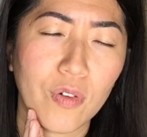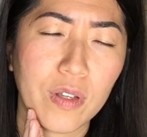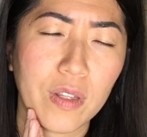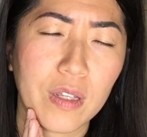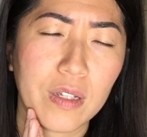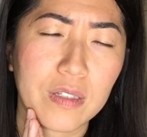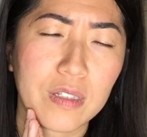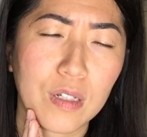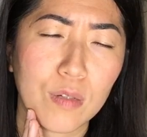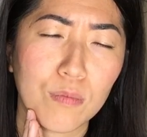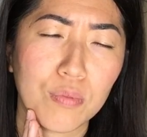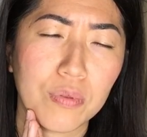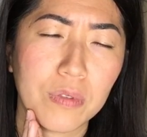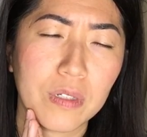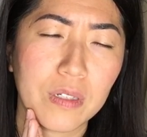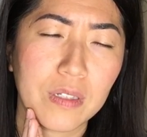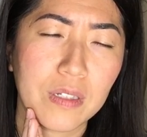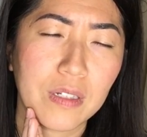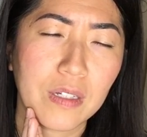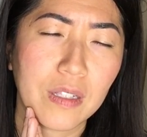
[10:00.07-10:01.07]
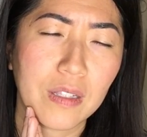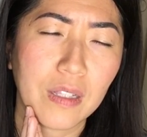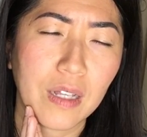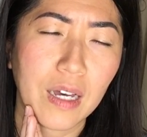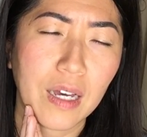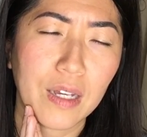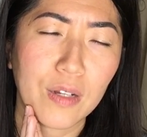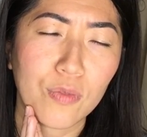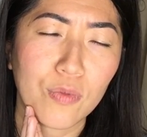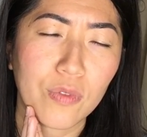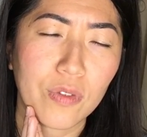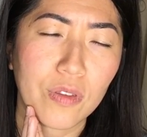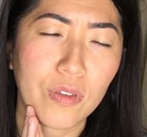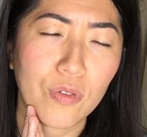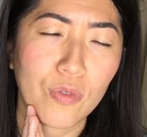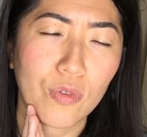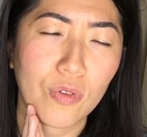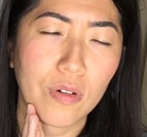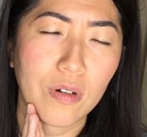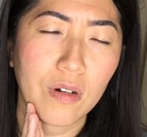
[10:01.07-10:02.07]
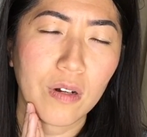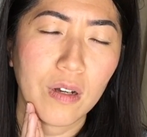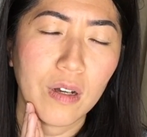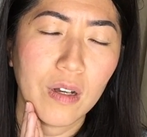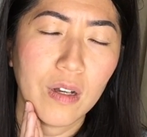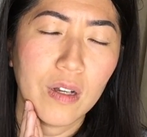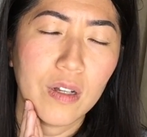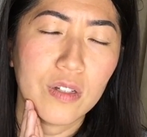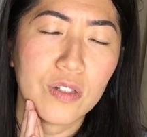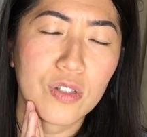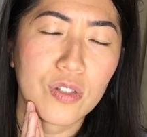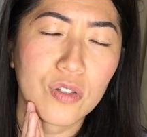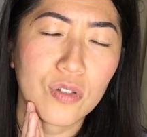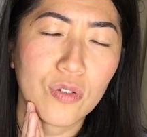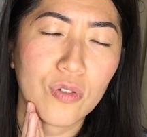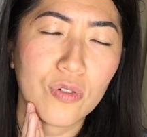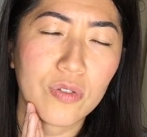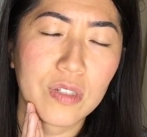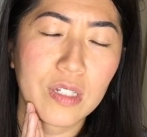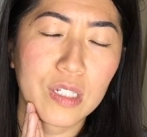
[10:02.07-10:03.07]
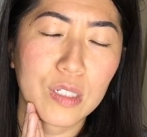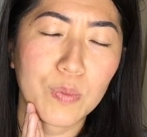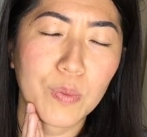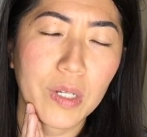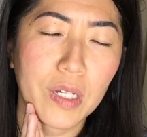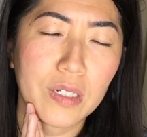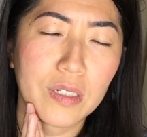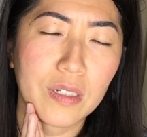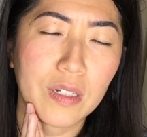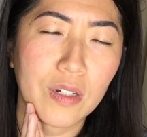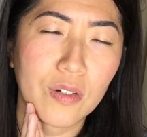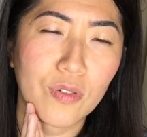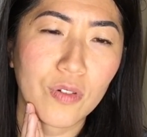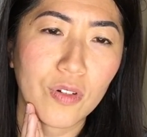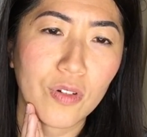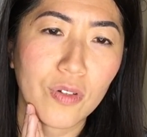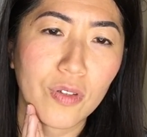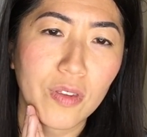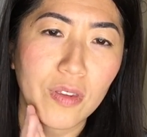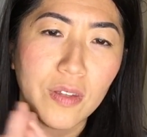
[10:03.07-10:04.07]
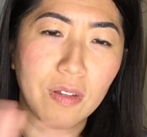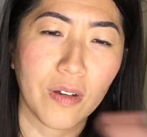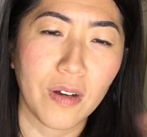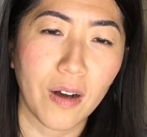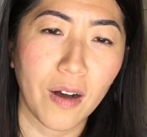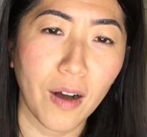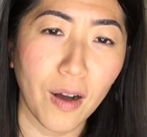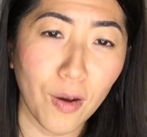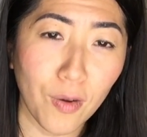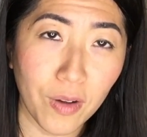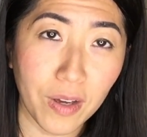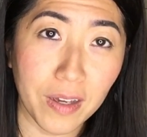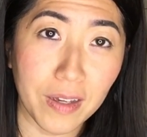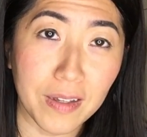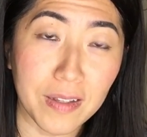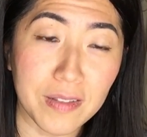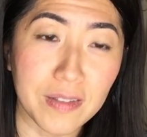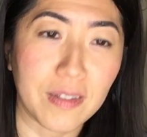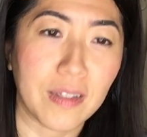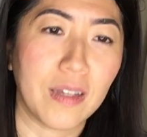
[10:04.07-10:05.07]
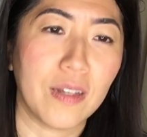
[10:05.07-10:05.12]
one that is completely aligned with your soul's expansion and growth always.